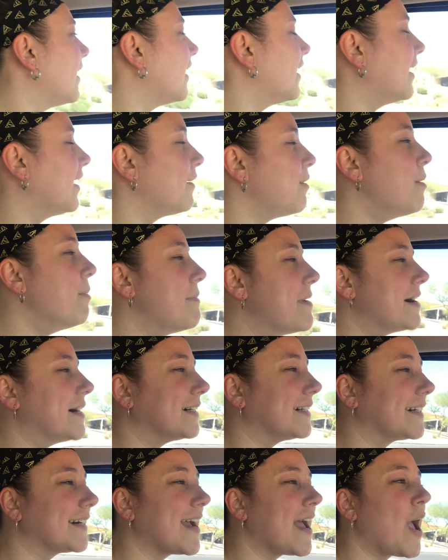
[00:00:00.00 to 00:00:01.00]

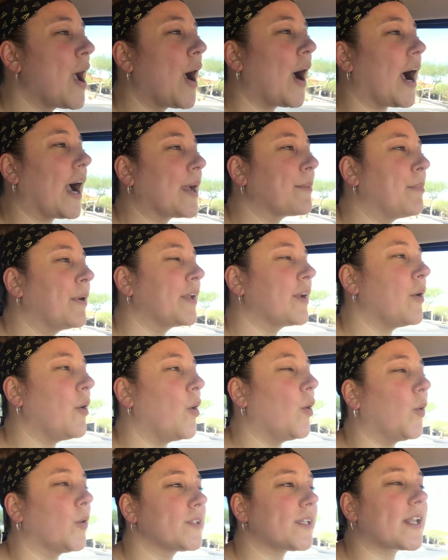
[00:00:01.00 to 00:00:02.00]
I put a
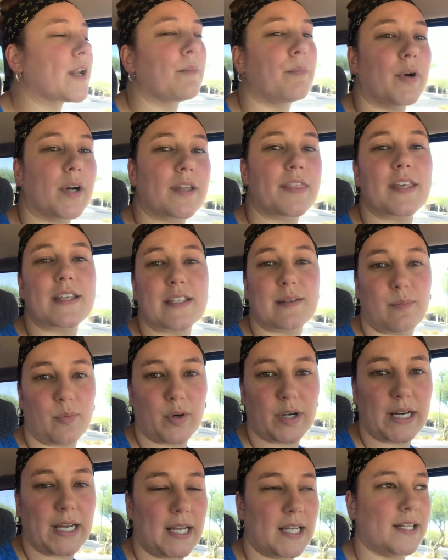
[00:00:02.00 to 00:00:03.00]
hold on a book this
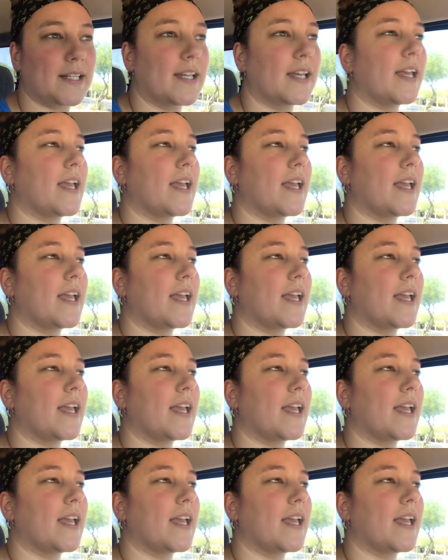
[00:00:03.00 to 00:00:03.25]
morning,